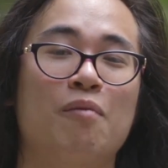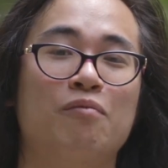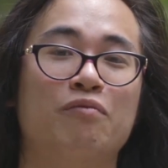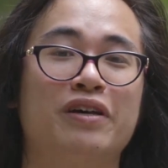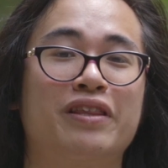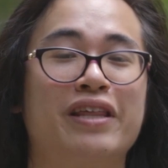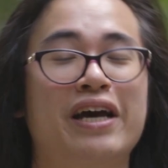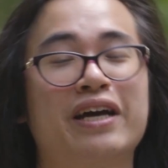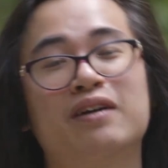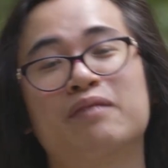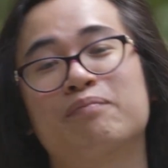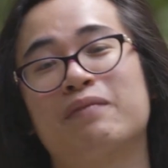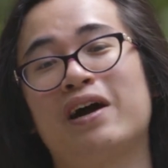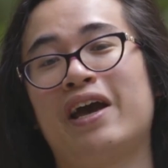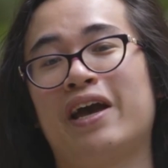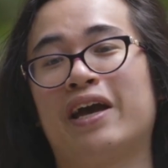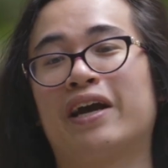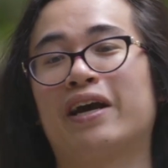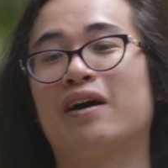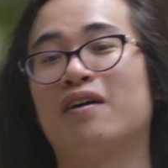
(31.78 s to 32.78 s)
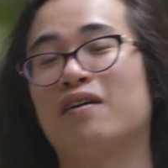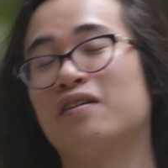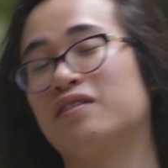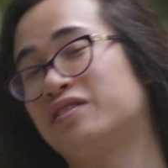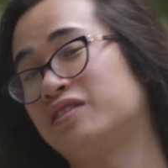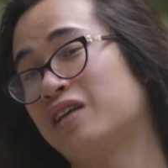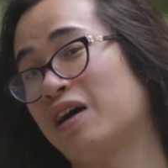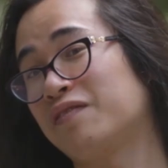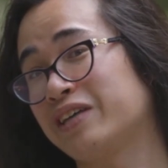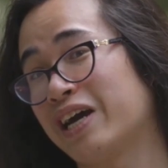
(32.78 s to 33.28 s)
with like my
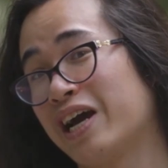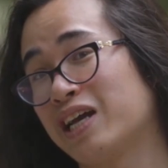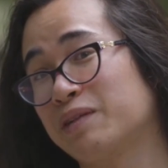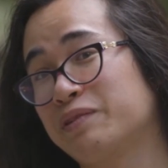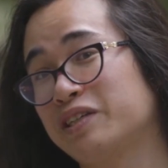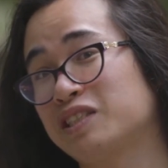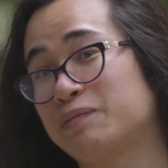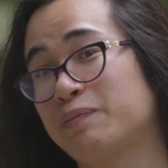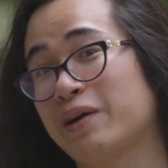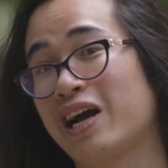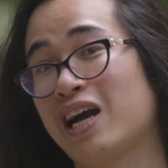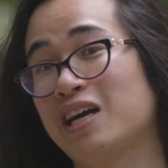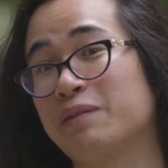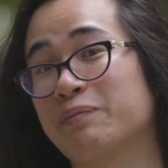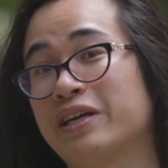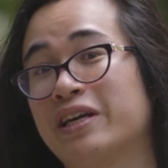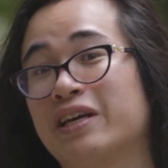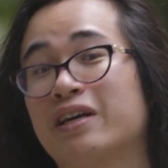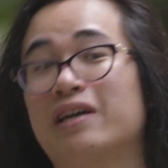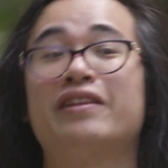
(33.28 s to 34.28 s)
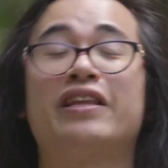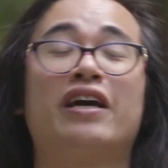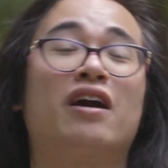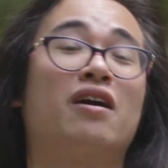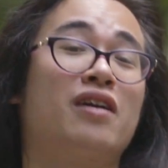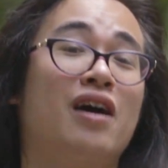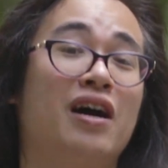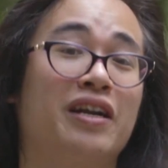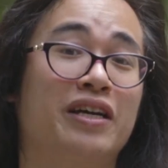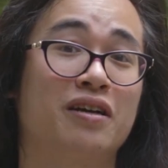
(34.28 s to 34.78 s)
stuffed animals behind me. They
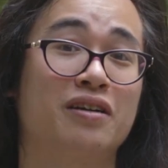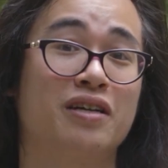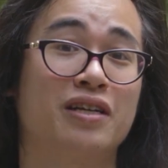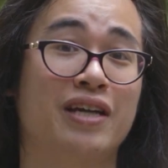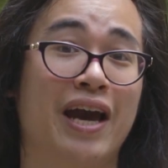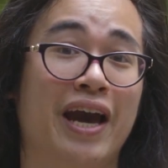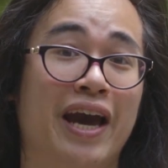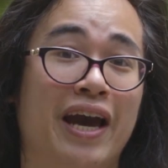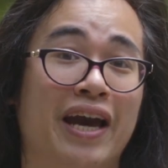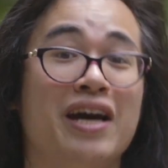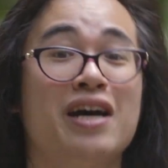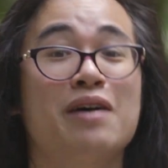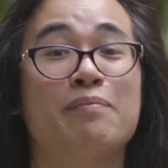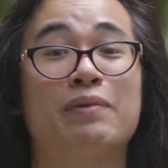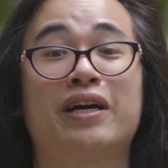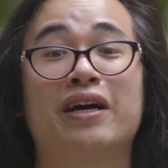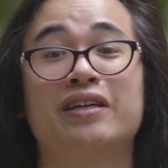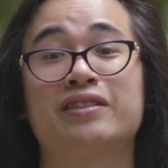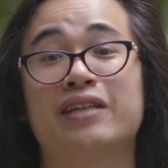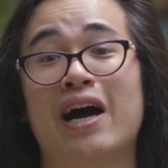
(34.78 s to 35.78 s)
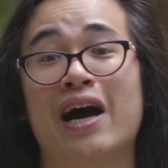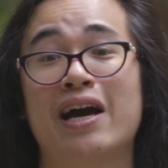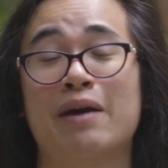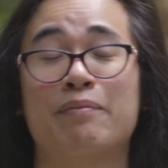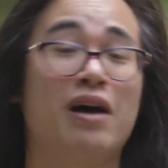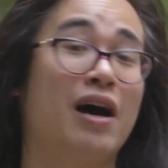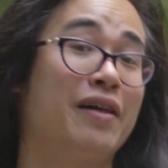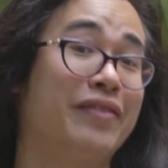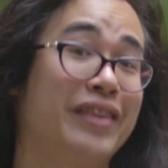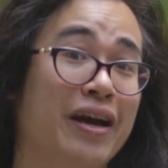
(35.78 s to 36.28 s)
are not here today because
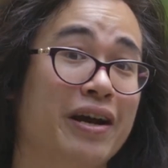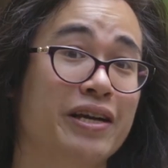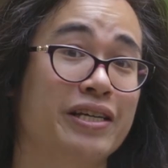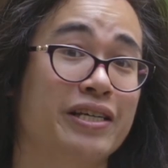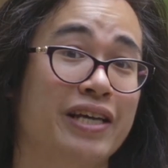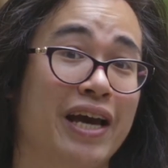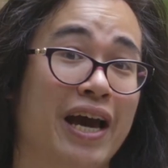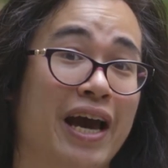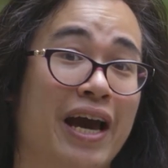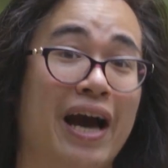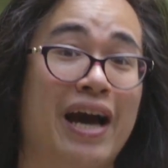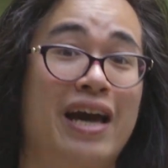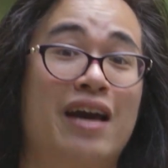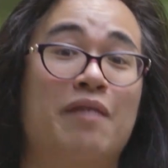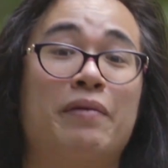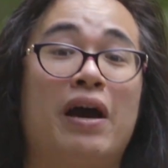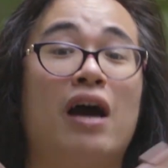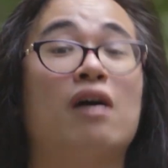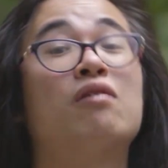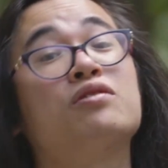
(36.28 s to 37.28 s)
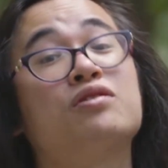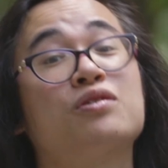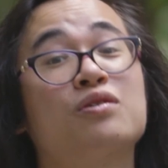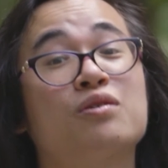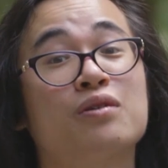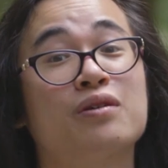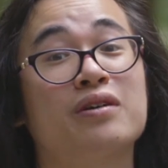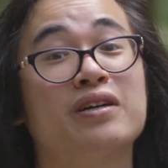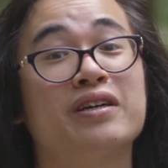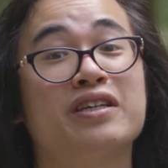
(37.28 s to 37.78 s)
I'm not there today. I am
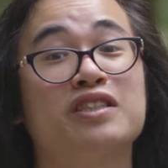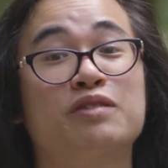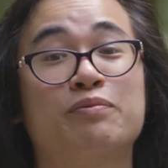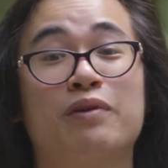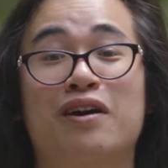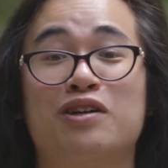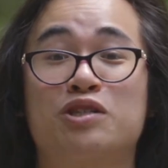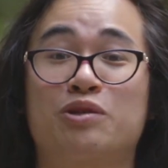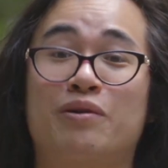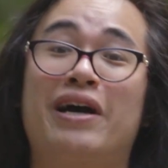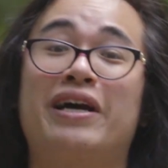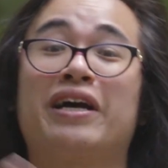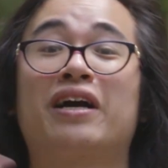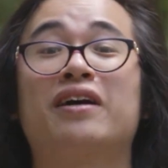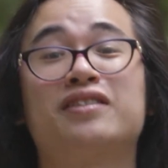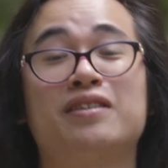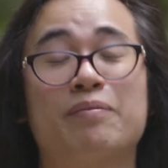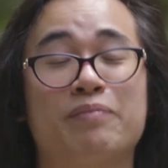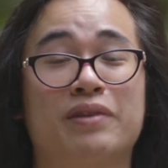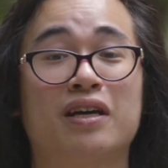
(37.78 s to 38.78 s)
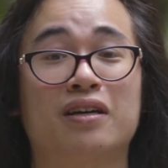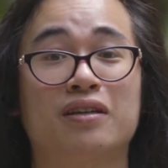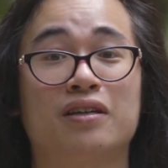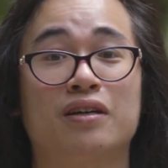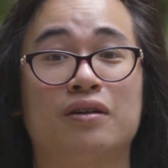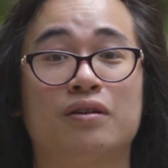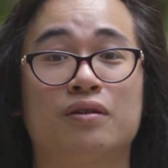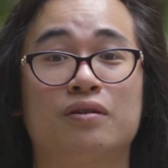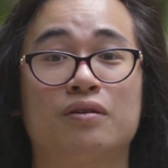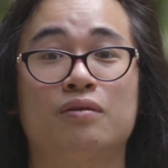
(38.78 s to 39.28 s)
outdoors. We are trying something
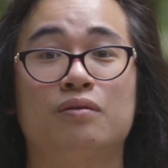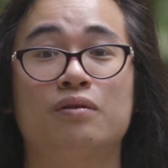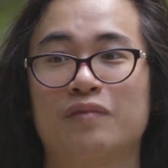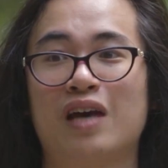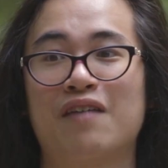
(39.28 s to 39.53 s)
new.